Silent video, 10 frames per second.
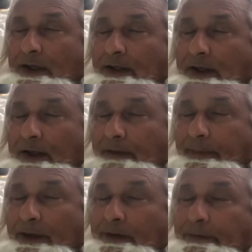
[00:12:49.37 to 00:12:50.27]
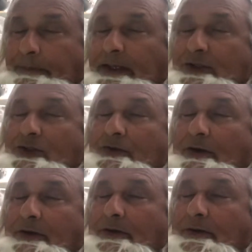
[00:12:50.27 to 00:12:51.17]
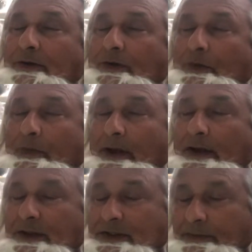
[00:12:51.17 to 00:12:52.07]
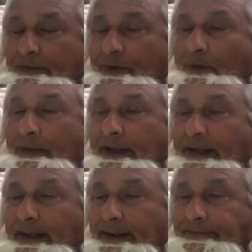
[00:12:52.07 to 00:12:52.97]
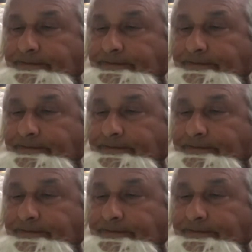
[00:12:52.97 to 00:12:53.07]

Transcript: I like being on the beach, so I thought about that.